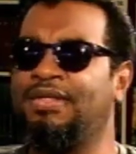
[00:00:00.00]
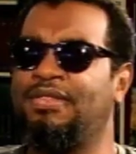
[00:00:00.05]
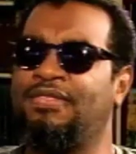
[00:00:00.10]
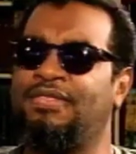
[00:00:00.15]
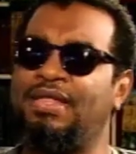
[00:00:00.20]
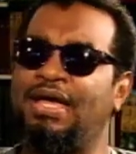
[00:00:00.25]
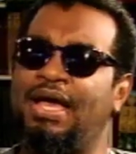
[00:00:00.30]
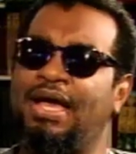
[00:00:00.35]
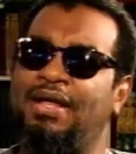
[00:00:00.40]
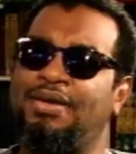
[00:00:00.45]

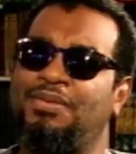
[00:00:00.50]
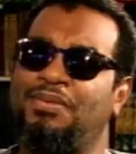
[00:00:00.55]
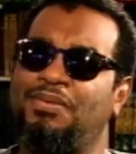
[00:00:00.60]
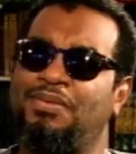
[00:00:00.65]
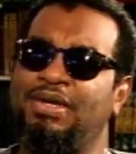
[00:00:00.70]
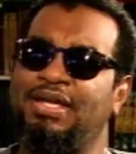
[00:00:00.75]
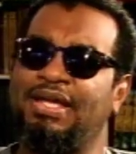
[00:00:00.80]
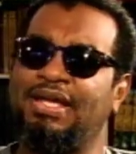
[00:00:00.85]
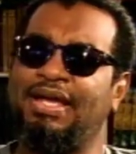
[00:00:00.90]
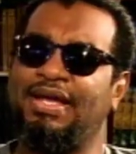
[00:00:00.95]
that
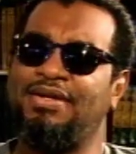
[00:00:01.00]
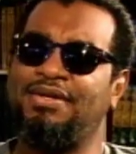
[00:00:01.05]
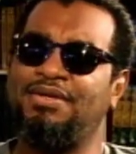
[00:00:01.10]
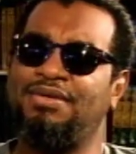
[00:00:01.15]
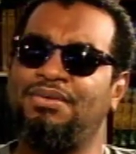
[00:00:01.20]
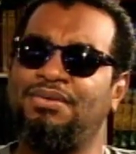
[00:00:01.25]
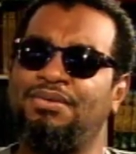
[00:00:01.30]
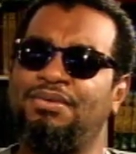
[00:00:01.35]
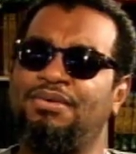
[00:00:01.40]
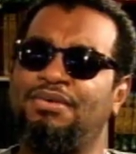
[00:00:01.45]
we can
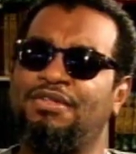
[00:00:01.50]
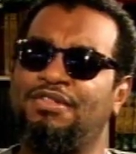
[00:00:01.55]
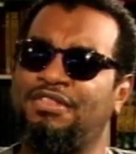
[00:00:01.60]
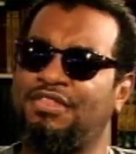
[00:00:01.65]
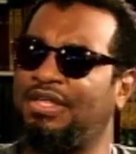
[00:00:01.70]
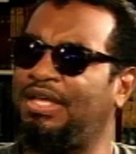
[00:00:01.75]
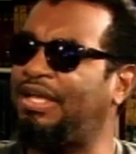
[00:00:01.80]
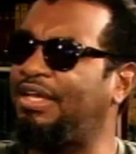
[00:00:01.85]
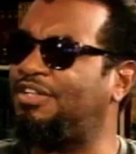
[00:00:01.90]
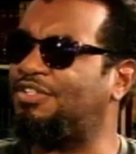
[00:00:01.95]
do
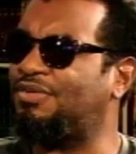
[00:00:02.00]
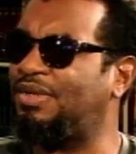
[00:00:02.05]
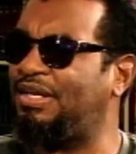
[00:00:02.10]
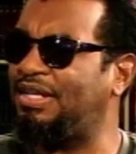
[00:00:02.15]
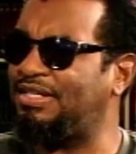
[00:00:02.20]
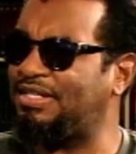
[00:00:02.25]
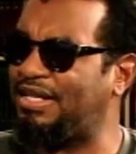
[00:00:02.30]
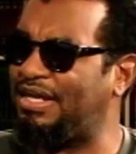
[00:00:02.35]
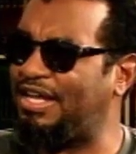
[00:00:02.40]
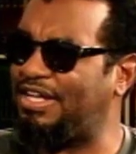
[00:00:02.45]
things to an
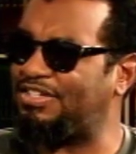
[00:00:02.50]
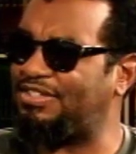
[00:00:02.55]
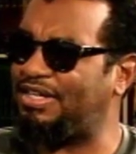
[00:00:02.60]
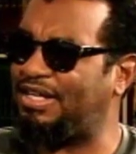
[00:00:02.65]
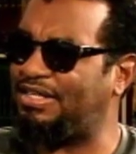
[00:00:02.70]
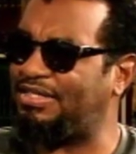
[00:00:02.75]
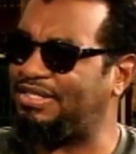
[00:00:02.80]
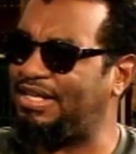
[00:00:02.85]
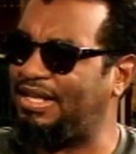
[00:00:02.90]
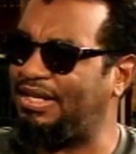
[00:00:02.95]

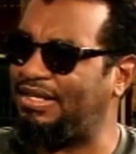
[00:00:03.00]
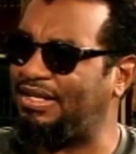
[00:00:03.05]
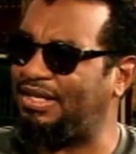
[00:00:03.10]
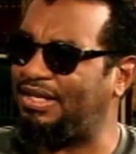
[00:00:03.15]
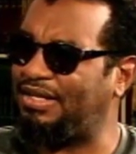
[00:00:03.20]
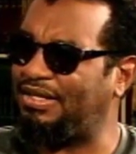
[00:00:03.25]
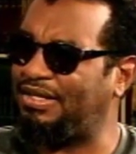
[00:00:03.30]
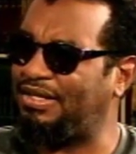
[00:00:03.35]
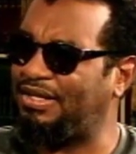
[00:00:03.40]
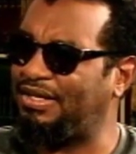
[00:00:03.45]
international
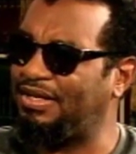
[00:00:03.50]
standard,